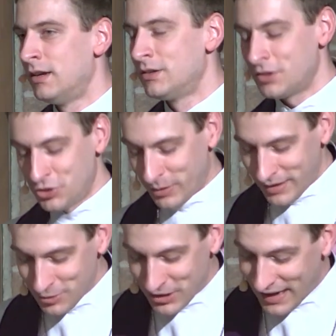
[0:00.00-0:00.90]
to
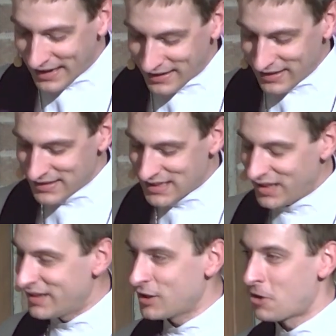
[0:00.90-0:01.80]
join John in
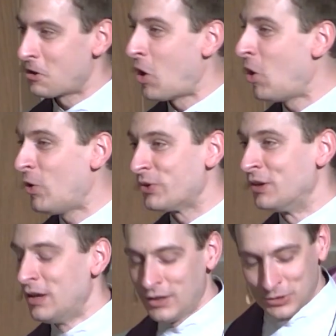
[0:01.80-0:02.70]
telling our own
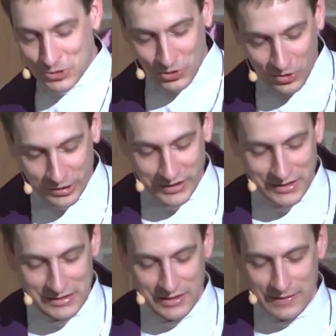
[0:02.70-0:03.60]
stories.